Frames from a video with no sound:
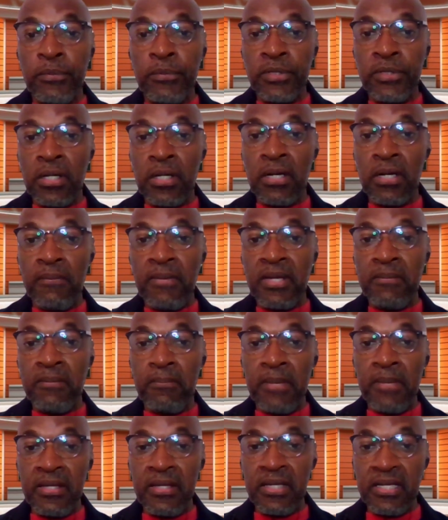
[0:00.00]
Younger
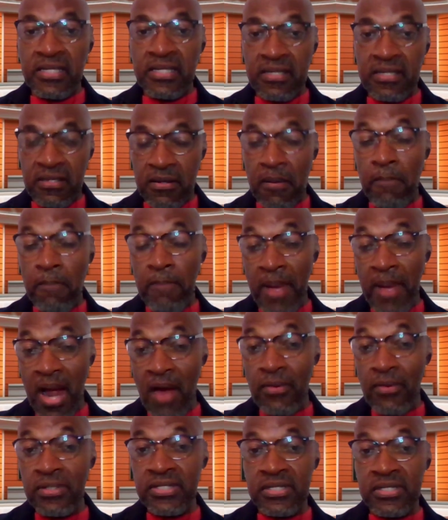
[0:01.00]
men may, in
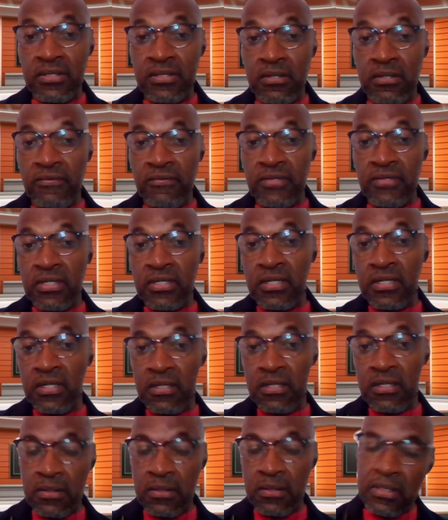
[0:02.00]
comparison of
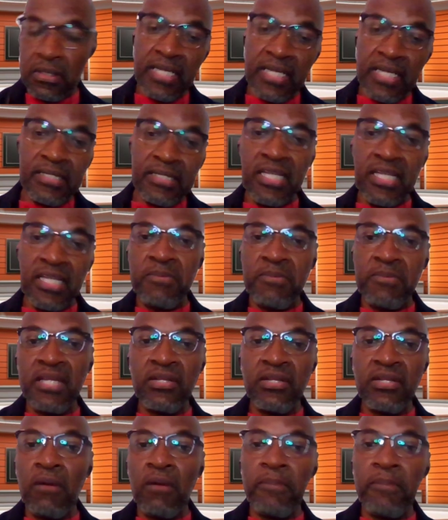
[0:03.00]
the lady's age,
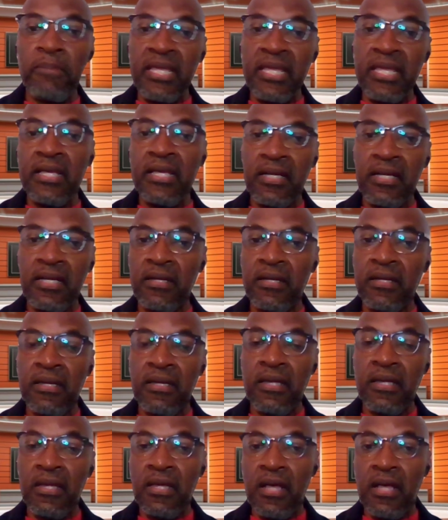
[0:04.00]
may not be
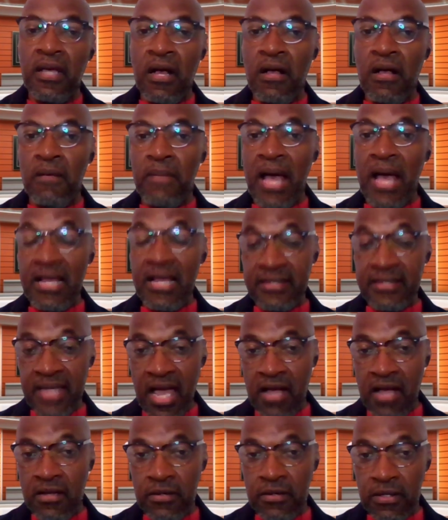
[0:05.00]
at
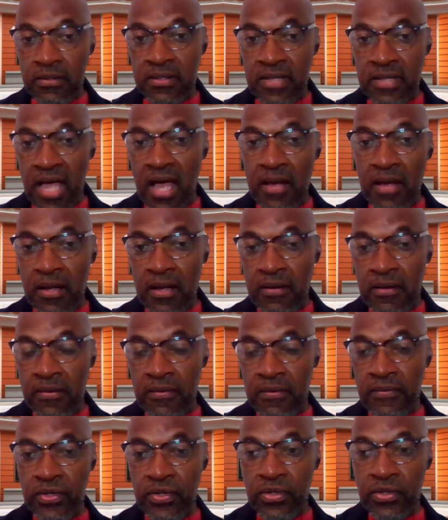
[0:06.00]
that
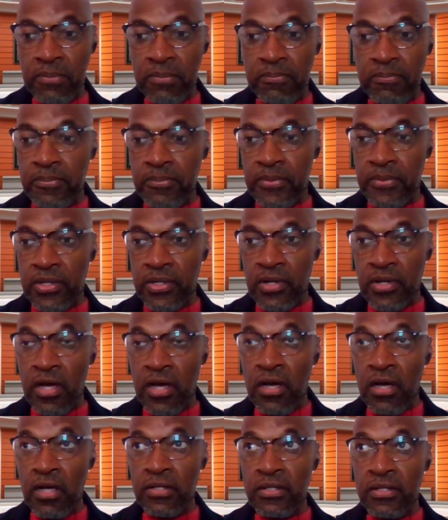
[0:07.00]

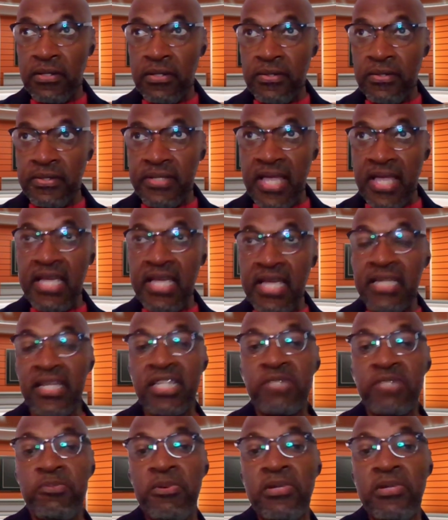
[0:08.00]
her dating
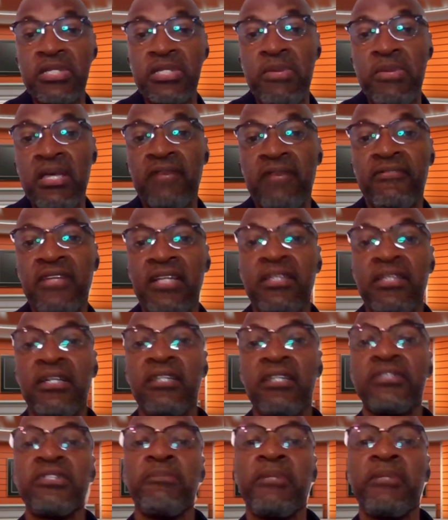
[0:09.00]
experience may have led
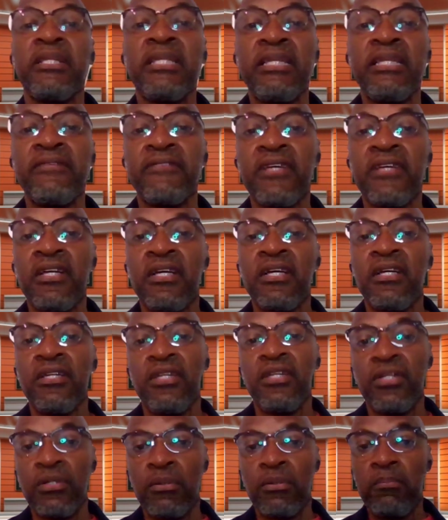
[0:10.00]
her to believe
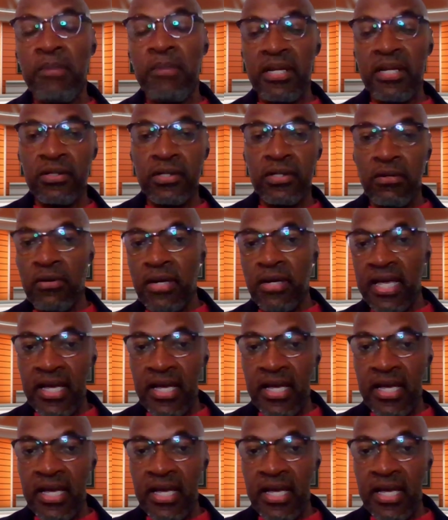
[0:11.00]
men in